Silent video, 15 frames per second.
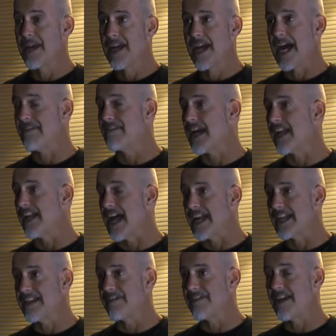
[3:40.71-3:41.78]
Yeah. I've got a lot
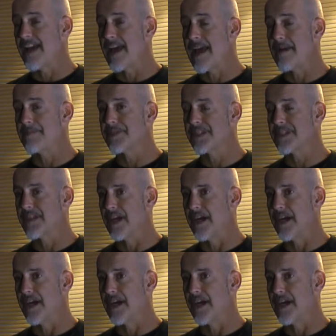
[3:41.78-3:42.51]
of different amps.